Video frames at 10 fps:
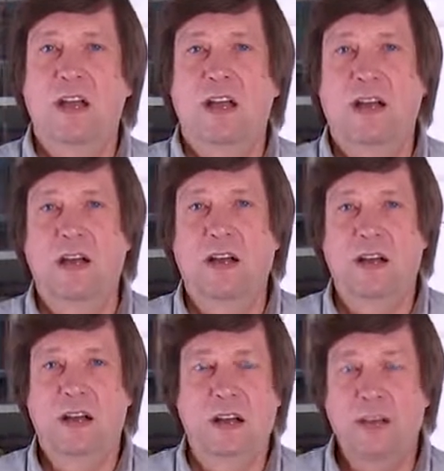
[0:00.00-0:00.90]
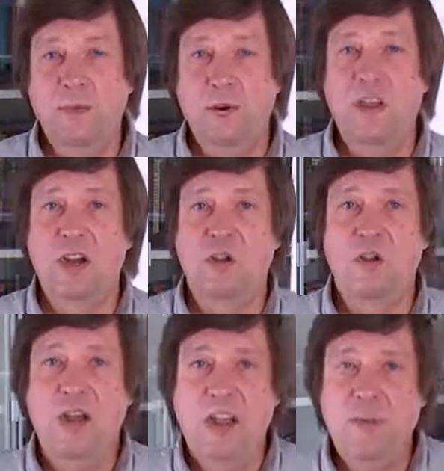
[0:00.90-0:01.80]
an abbreviation
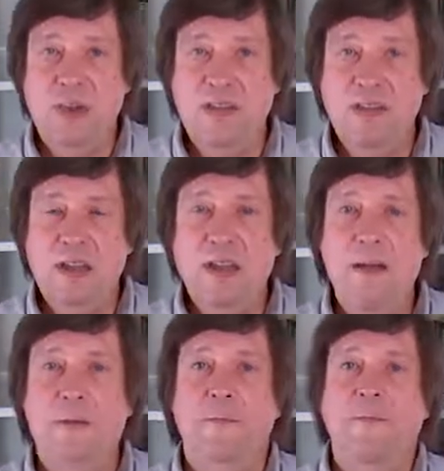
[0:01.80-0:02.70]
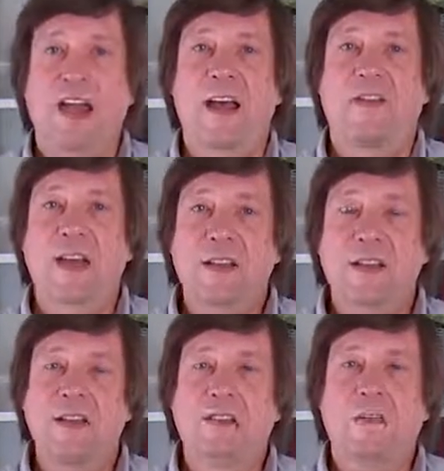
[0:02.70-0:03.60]
of ABC. And that
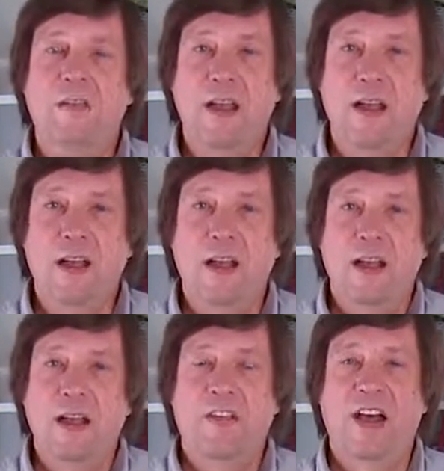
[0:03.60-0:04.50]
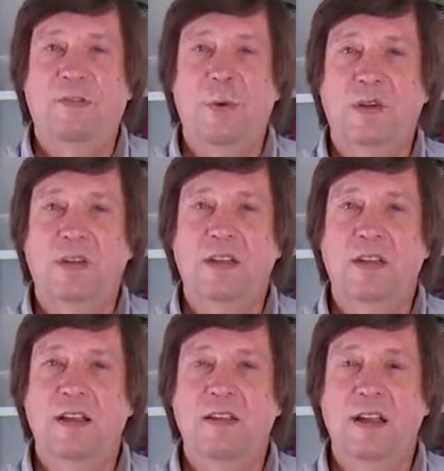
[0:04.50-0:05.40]
is the thing that we
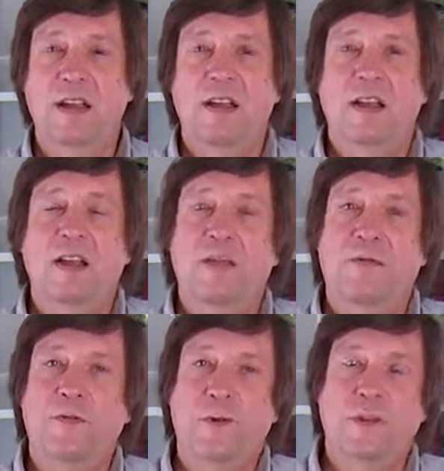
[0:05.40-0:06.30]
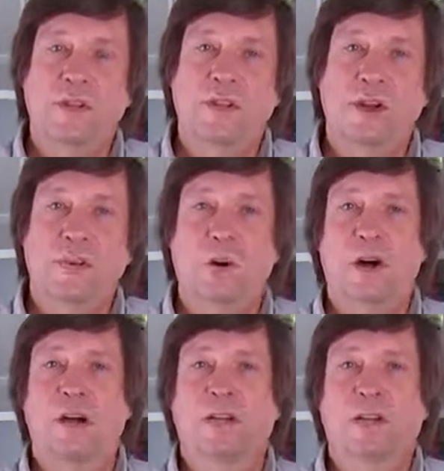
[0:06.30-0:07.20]
study in the first
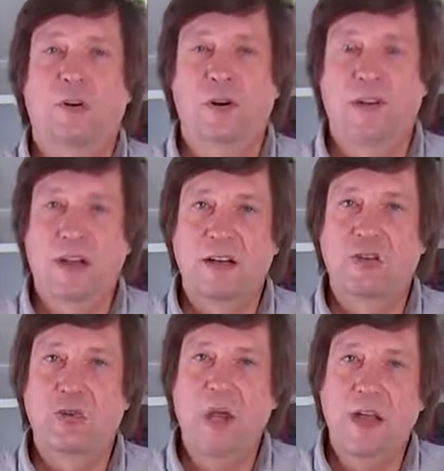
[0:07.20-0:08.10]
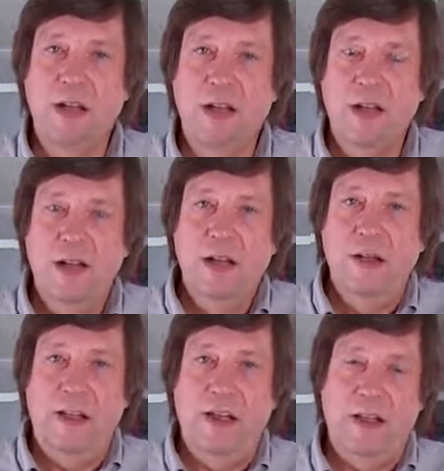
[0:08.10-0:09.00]
part or next week.
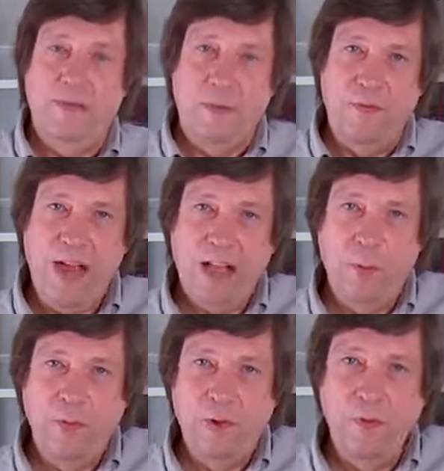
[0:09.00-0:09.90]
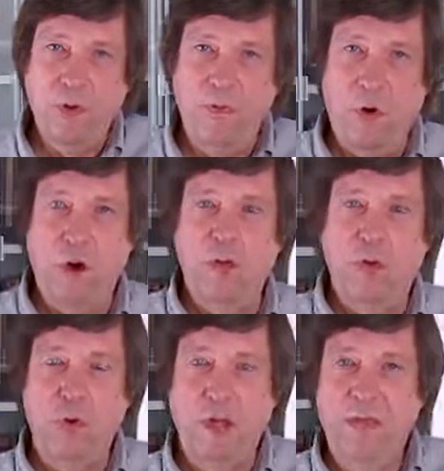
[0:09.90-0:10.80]
And from that, we will move on
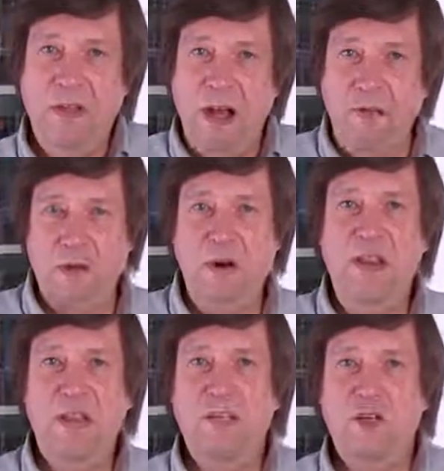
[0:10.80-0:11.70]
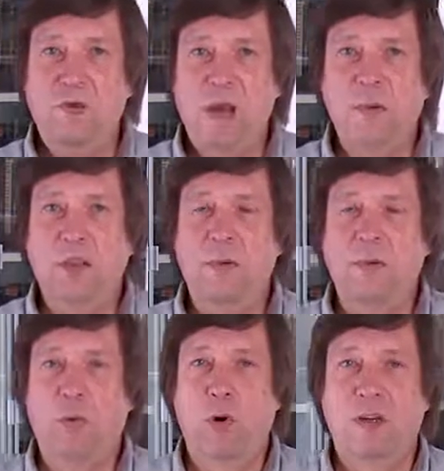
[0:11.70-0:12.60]
to another extremely
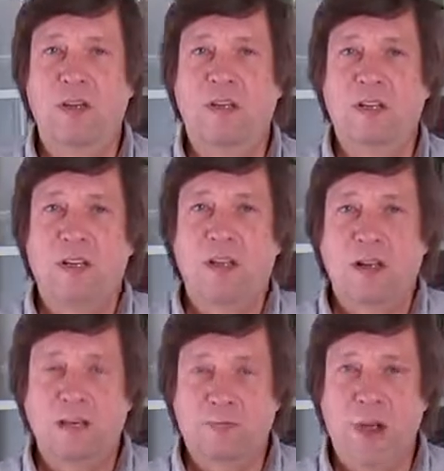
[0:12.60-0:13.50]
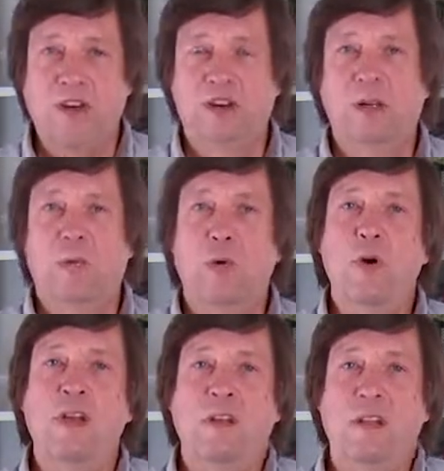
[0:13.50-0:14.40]
important special
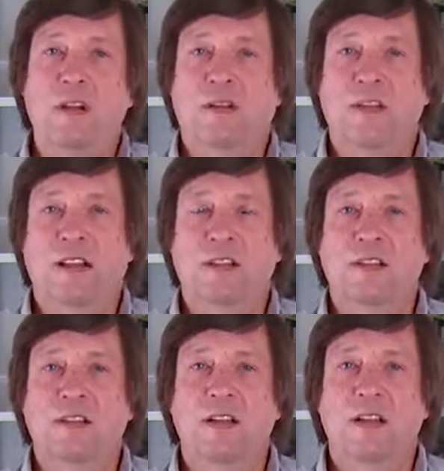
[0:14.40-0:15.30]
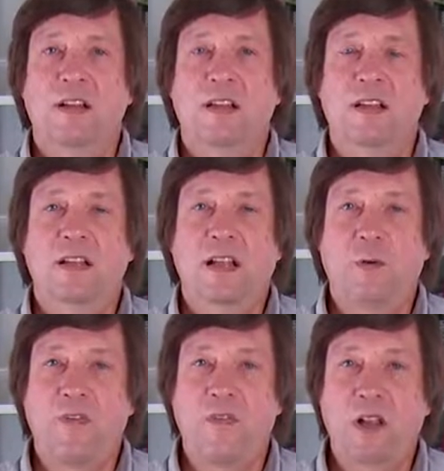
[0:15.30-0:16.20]
point here, that is dealing
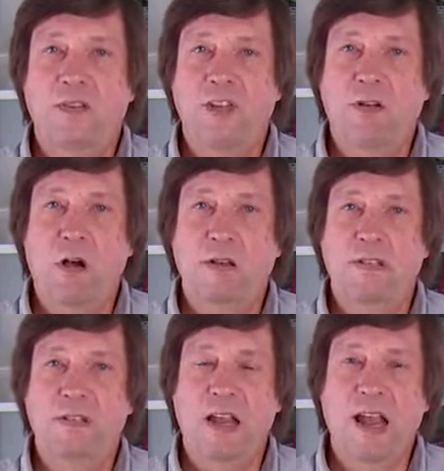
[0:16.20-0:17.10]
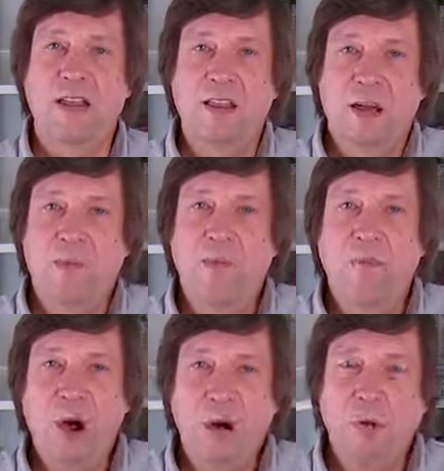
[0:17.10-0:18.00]
with relevant costs. And
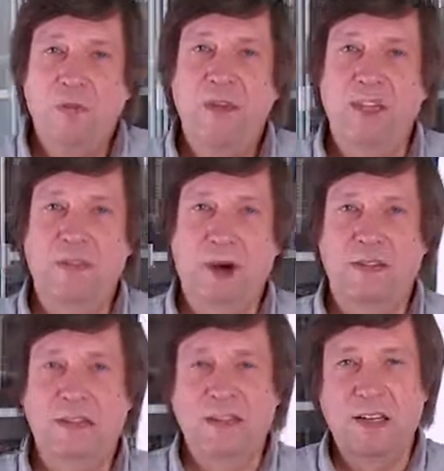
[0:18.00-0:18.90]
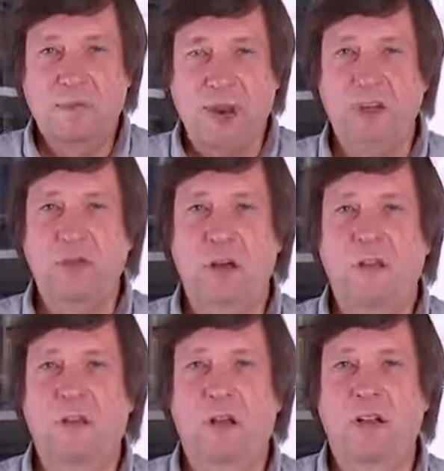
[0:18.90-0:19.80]
both these parts, and the special
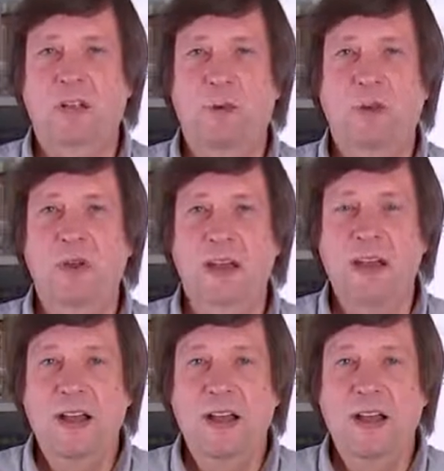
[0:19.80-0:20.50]
relevant costs, will be